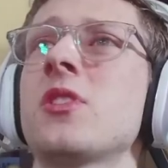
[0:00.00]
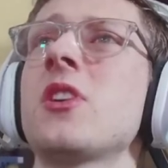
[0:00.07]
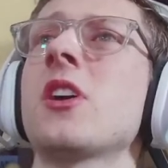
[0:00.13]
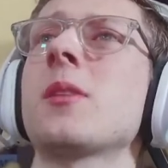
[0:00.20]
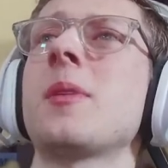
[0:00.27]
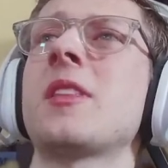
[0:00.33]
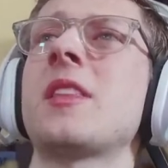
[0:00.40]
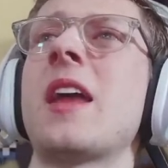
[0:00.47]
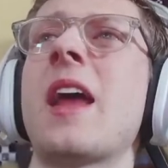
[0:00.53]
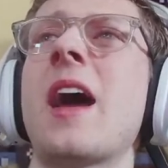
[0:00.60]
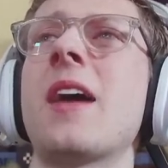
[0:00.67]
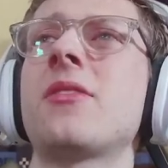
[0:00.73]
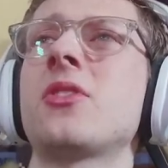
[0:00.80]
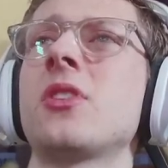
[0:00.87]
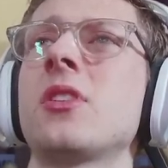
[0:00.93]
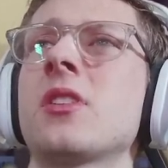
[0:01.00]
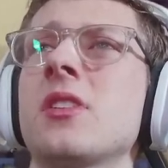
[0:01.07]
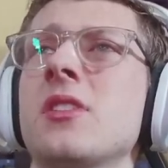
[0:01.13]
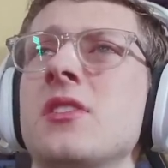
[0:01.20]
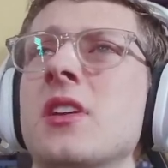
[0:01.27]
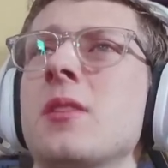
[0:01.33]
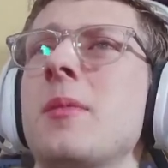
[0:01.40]
We'll talk about that after,
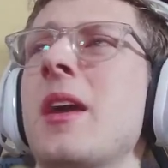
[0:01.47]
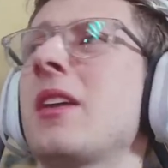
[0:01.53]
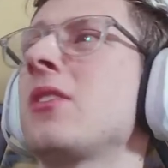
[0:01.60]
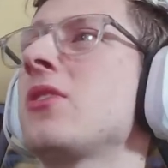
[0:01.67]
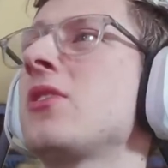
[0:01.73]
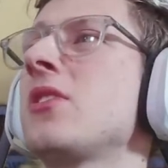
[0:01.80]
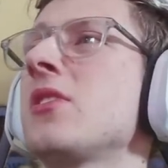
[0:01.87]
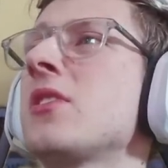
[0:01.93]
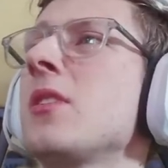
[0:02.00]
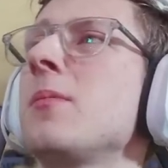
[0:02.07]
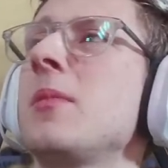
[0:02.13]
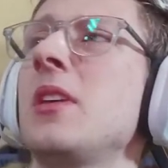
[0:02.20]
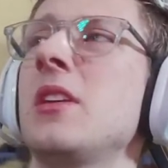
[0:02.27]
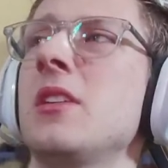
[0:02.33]
because the commander system